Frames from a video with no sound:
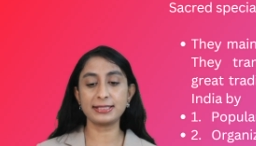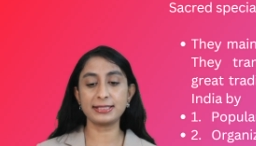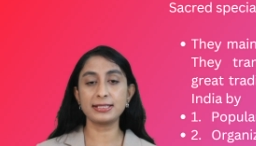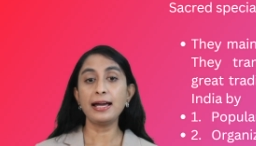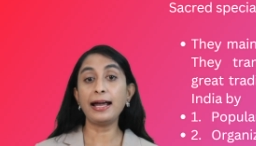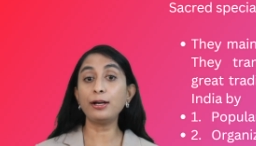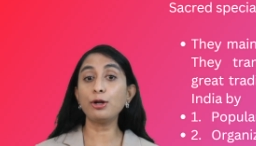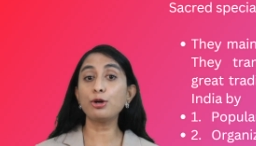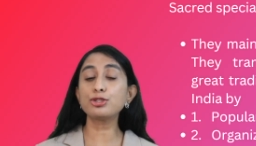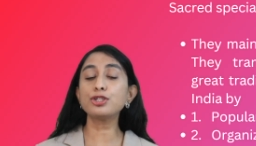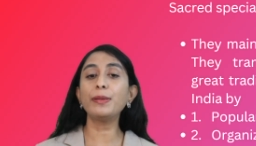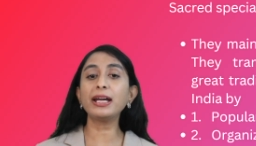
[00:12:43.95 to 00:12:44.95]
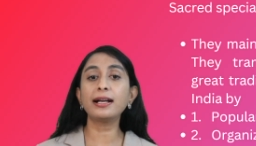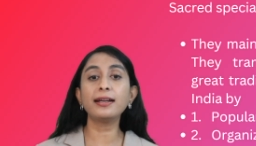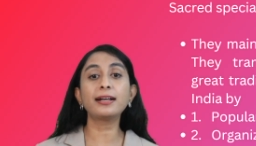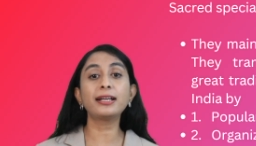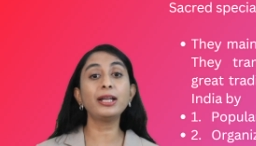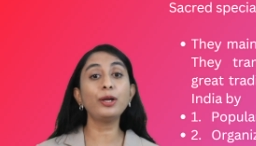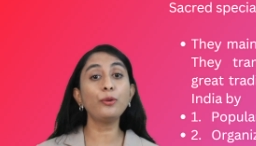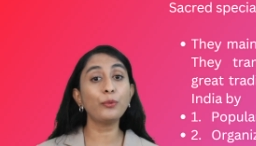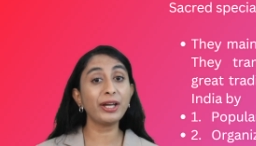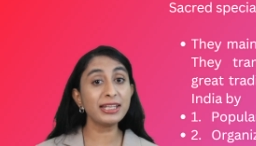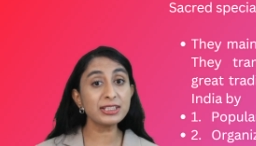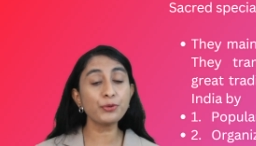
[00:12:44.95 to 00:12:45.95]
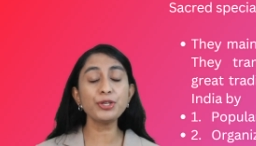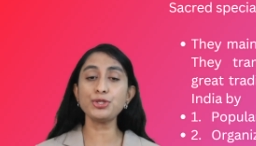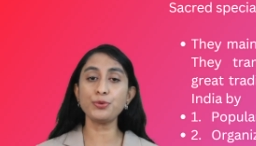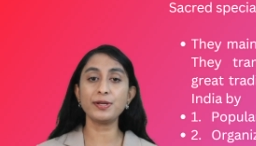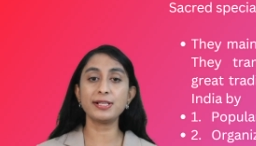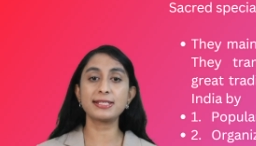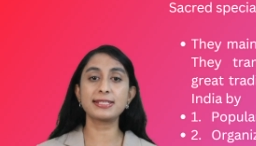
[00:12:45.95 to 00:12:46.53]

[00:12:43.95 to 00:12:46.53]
and also by conducting various rituals,